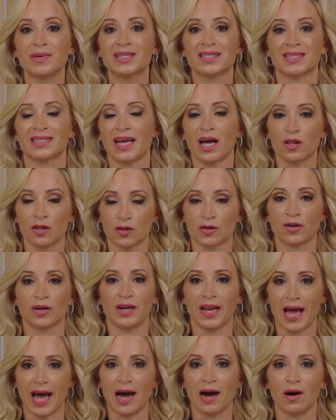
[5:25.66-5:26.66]
a seller
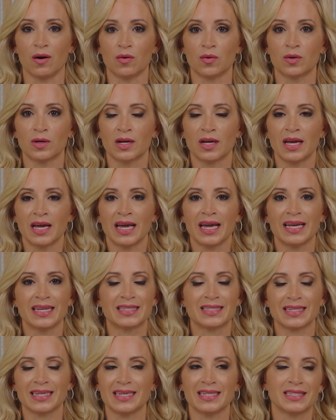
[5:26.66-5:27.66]
now,
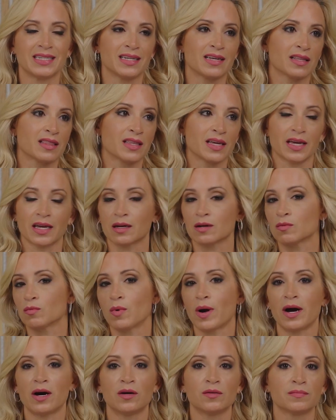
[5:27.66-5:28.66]
it's easy to think,
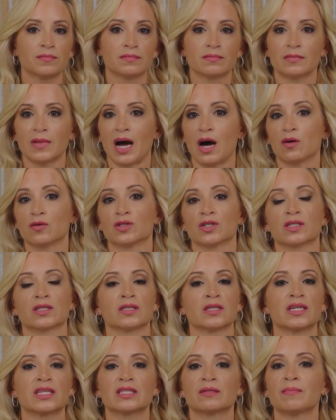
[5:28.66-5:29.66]
well, I'll just
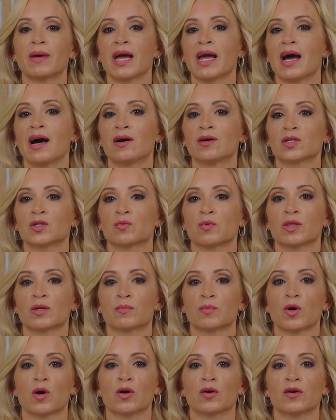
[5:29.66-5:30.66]
list my house with a
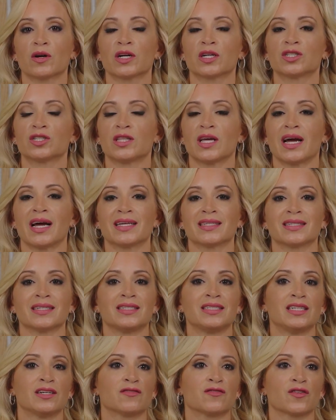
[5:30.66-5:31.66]
brokerage that has
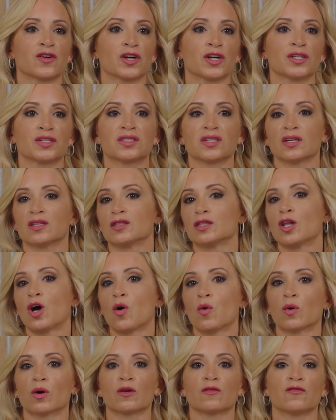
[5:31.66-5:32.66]
a
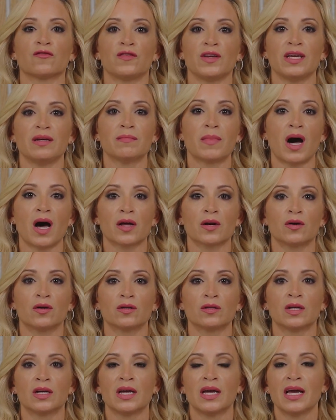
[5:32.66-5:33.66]
lower fee
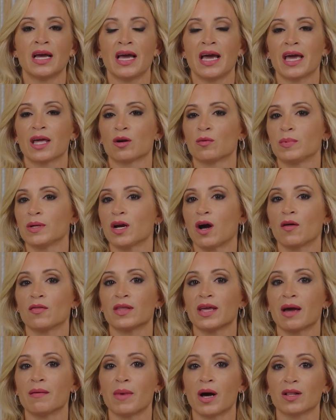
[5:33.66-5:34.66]
model. It'll be on
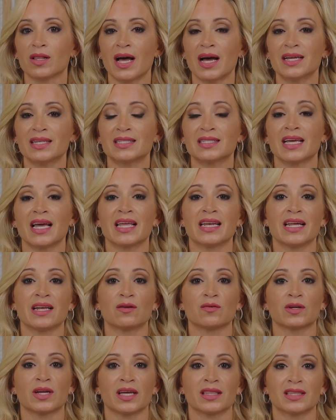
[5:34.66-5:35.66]
the MLS and
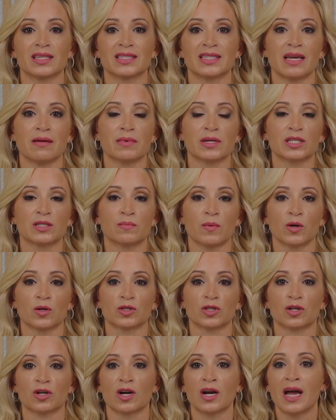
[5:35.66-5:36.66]
it'll get the same
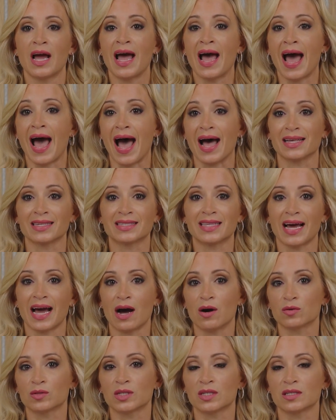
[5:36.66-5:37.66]
exposure as the
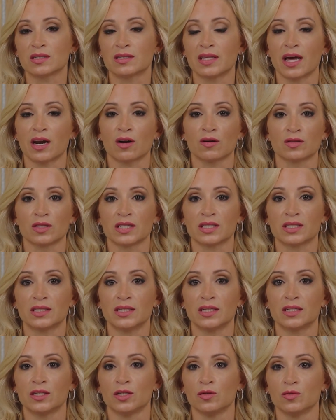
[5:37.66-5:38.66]
houses that are
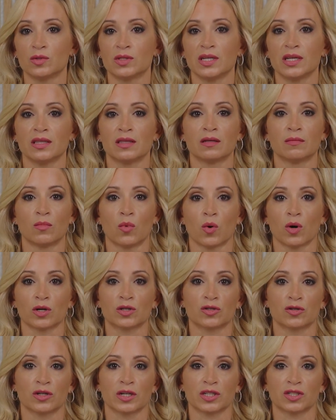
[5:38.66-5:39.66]
listed using the more
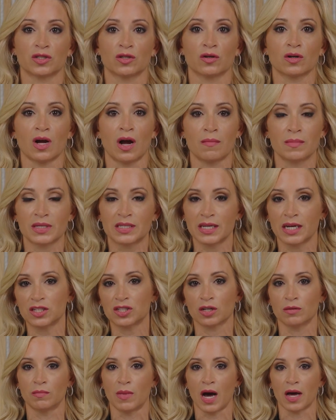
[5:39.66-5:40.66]
traditional
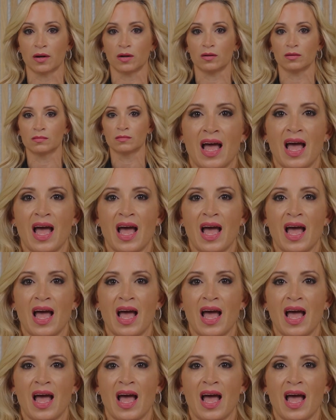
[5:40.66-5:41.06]
compensation model.